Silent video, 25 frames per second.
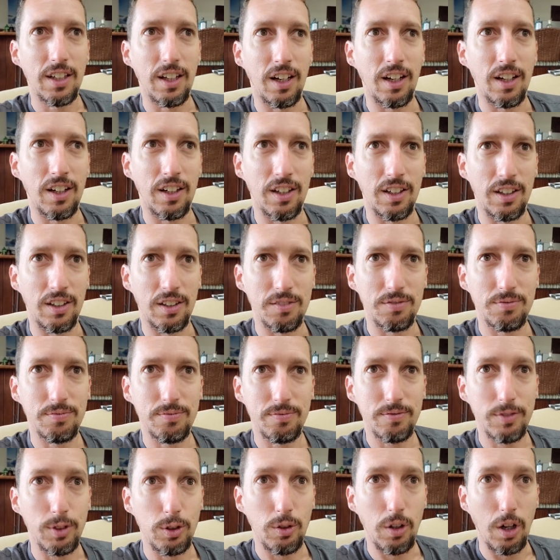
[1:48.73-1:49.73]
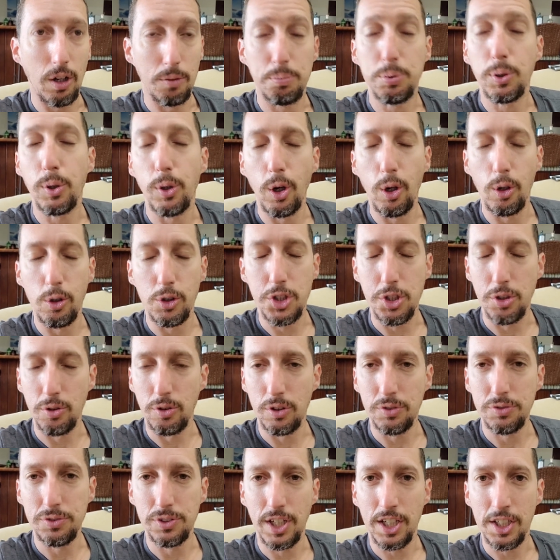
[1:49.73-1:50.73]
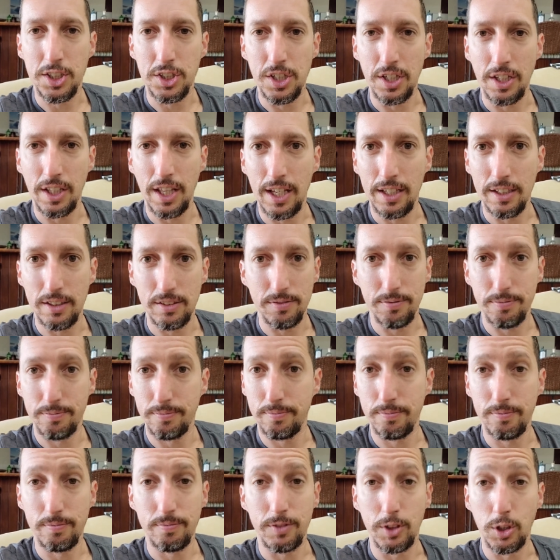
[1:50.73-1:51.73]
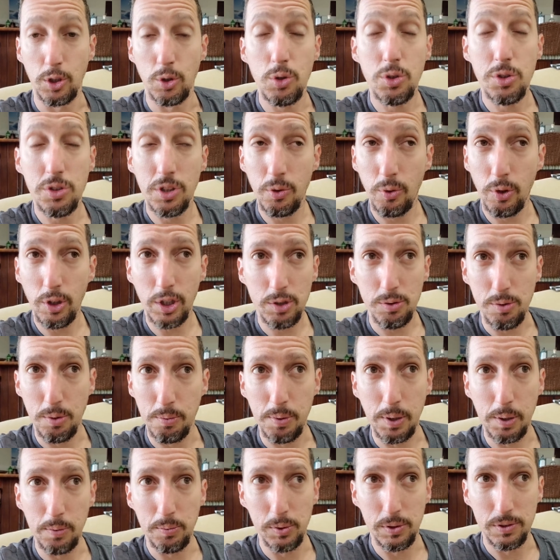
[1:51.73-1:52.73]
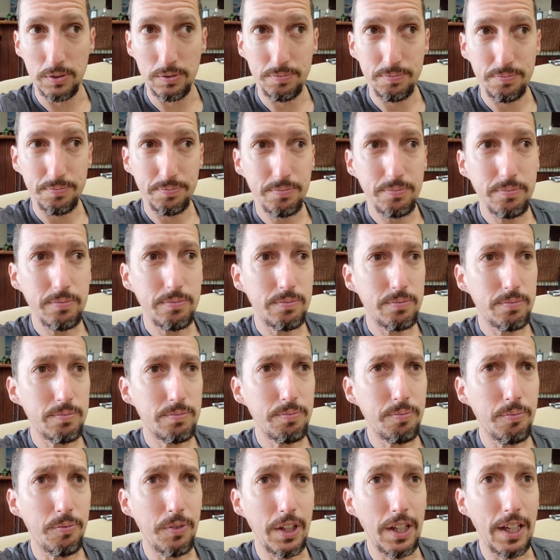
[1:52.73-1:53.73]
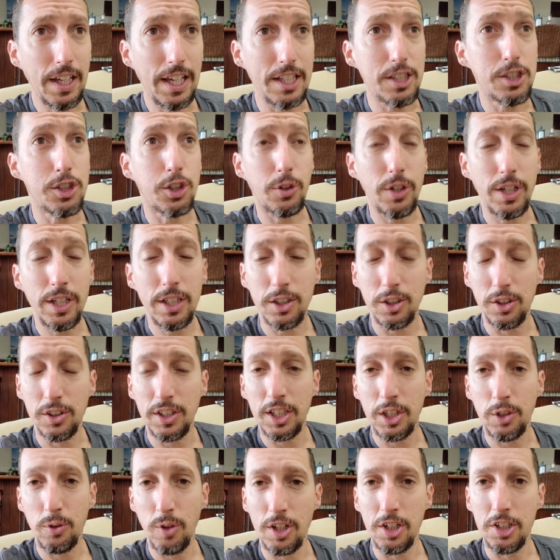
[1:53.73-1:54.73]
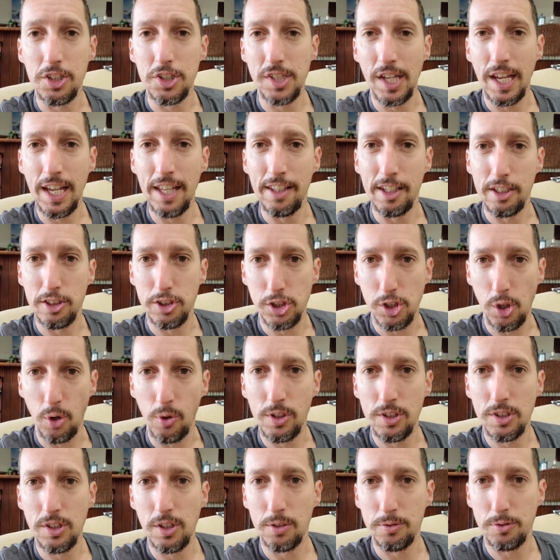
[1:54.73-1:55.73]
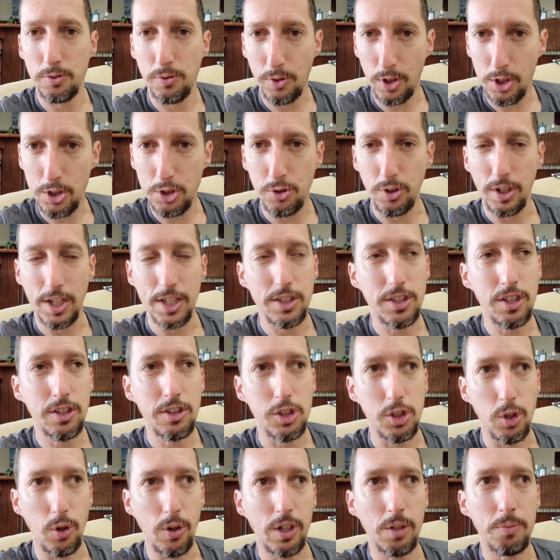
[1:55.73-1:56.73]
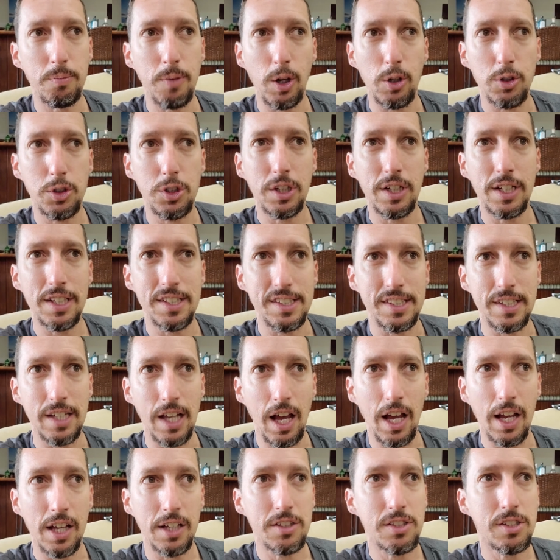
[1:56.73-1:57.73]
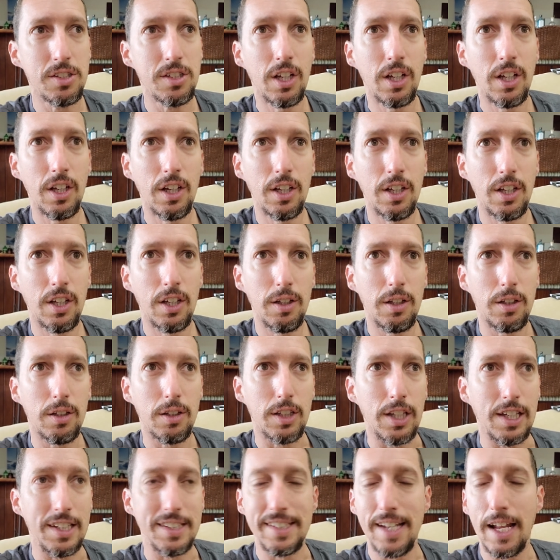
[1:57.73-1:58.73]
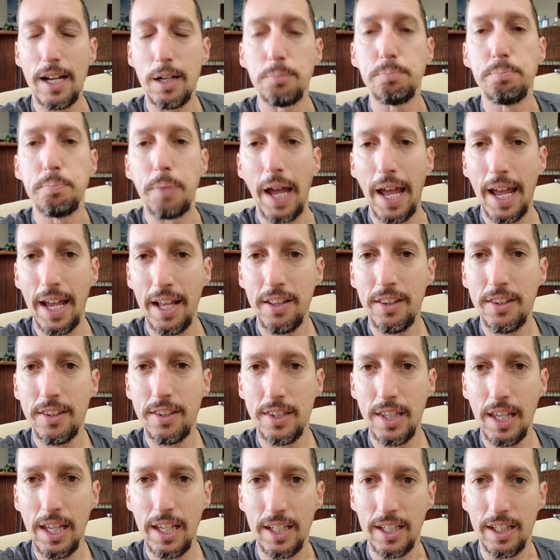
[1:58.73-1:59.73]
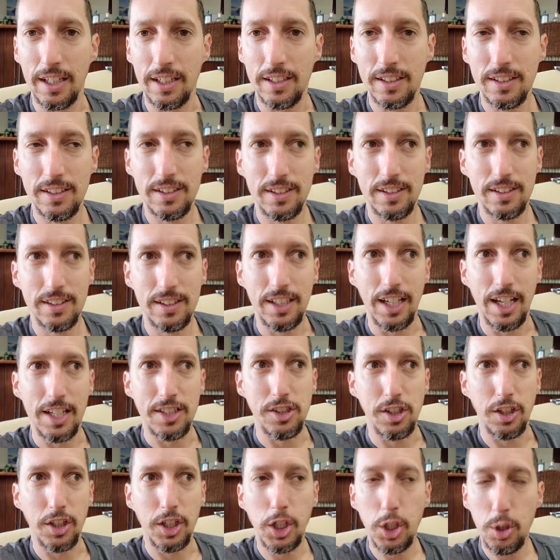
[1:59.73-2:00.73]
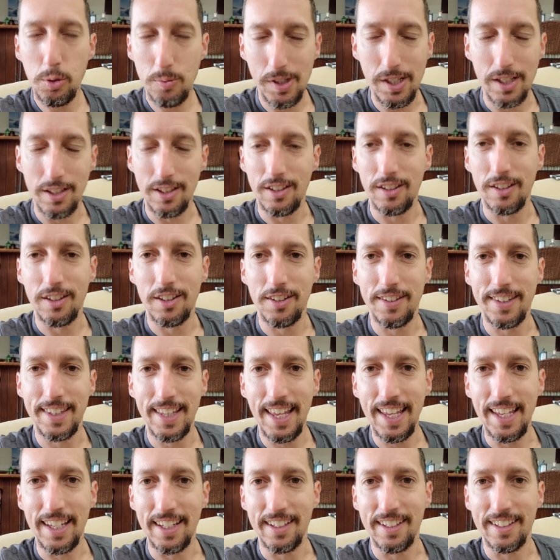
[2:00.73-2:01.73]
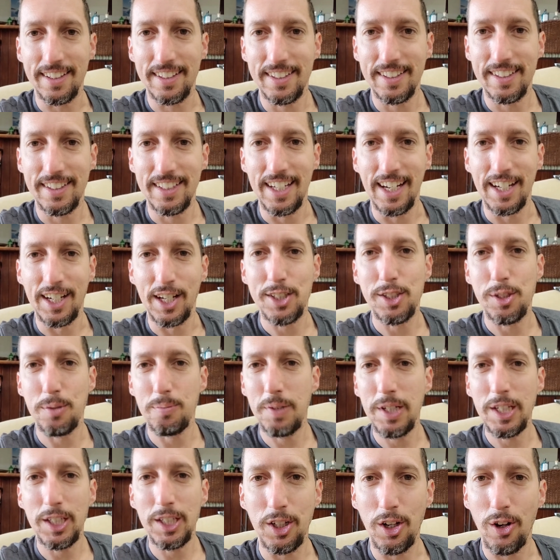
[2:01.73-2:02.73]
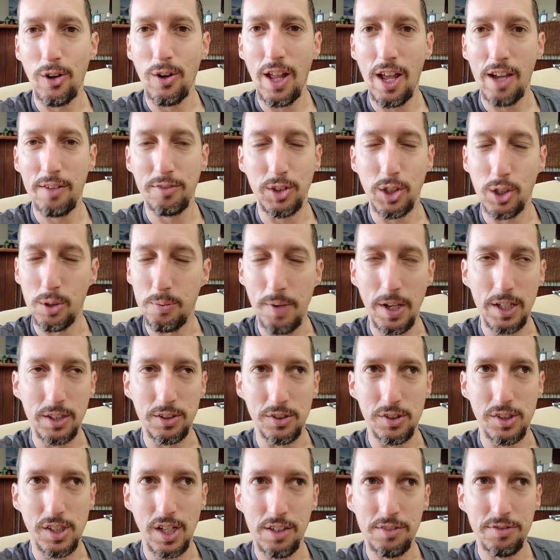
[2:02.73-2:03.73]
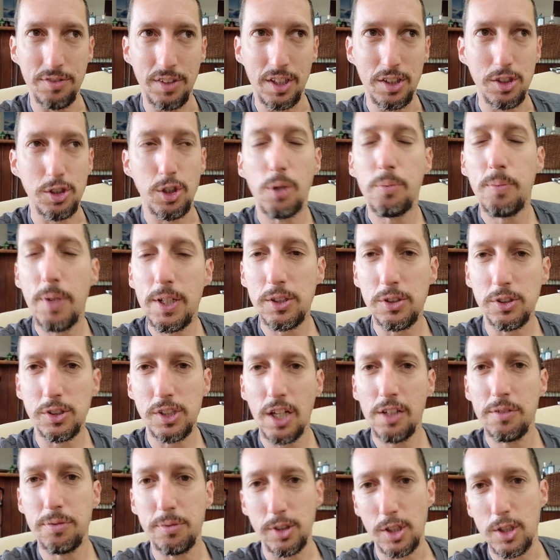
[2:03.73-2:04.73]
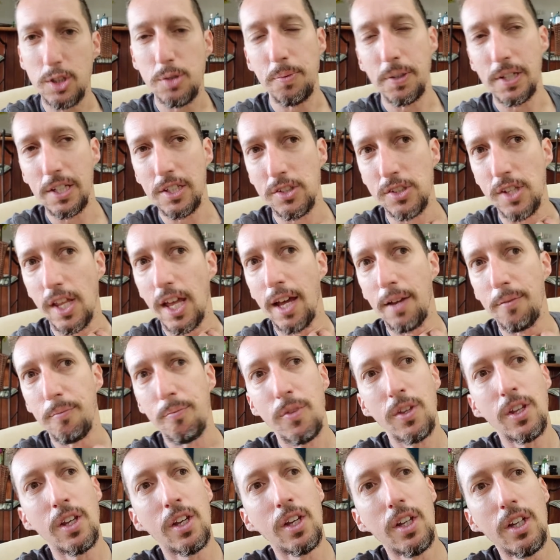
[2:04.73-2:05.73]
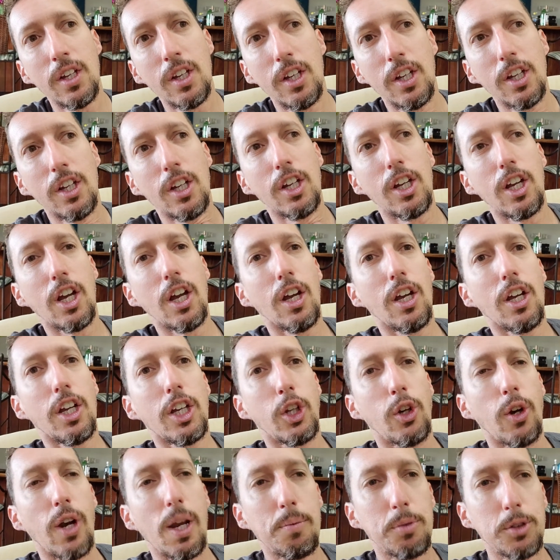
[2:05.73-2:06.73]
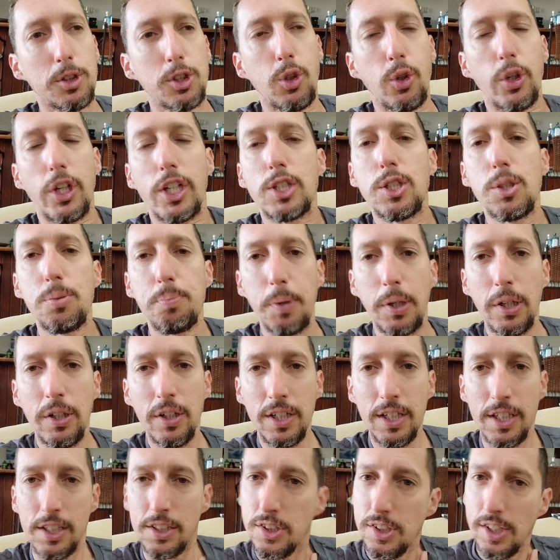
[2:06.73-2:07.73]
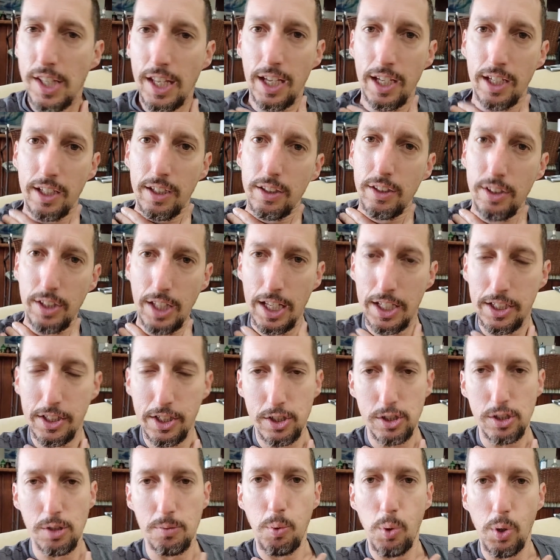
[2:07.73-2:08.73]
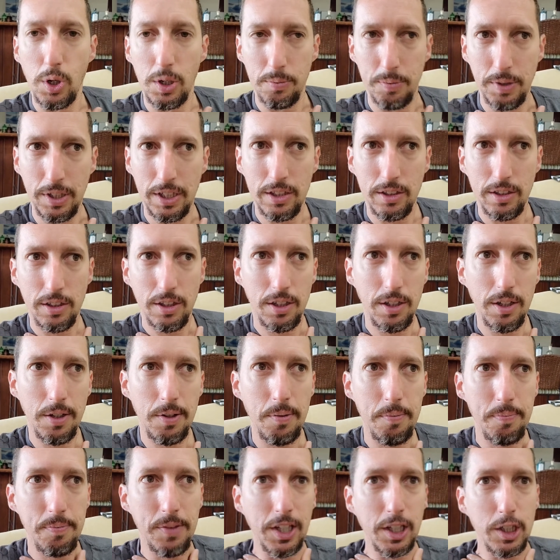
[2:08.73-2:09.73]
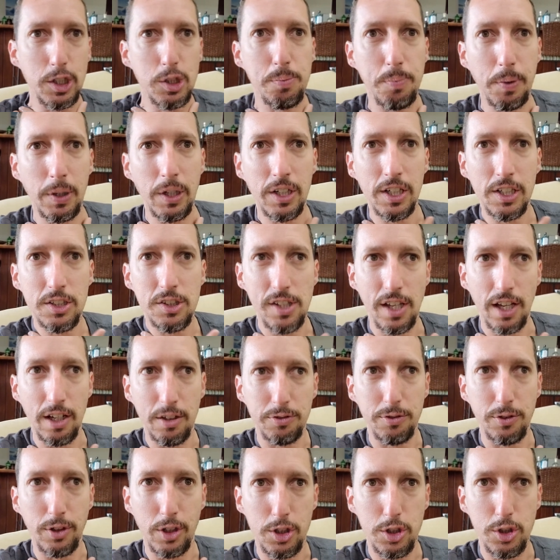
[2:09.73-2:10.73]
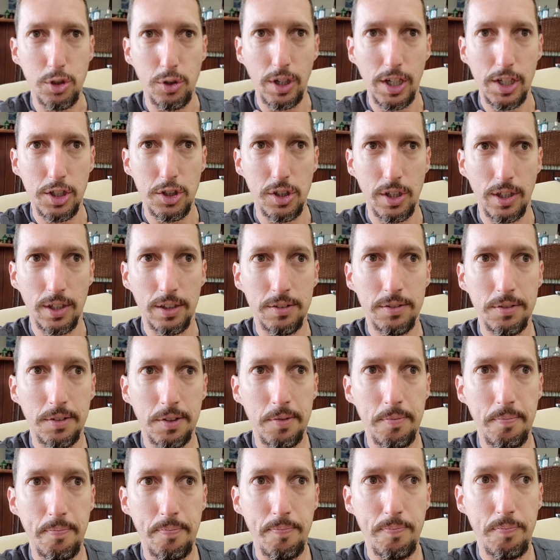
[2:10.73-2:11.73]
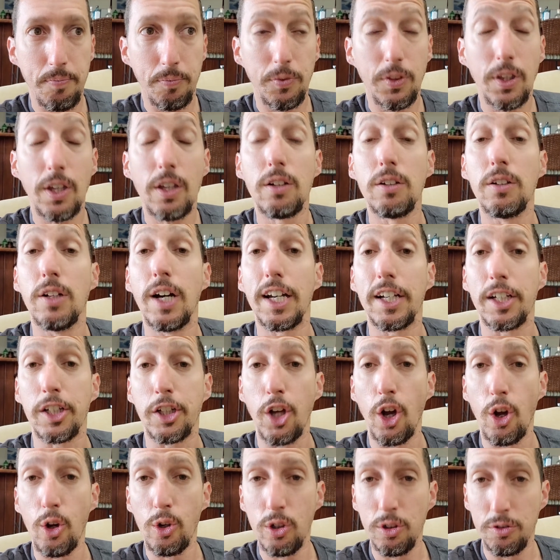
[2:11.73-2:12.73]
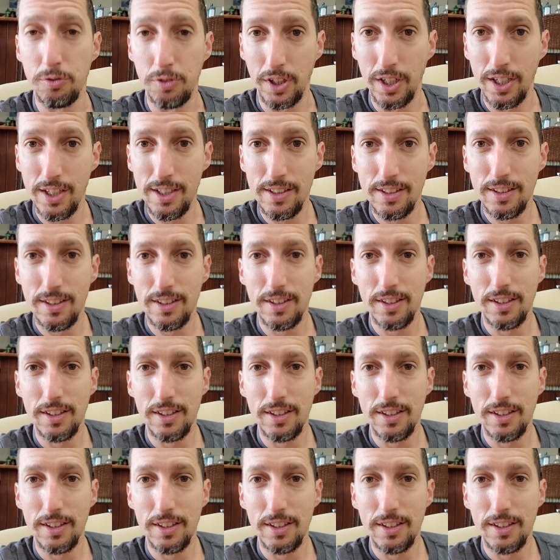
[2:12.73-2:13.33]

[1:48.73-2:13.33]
approach or reflection that usually works for people. It's critical that you understand that showing frustration, showing emotion is not a bad thing. It's a human thing. And it doesn't you don't have good mental toughness. Good mental toughness means that you're able to experience that disappointment, experience that frustration, let go of it,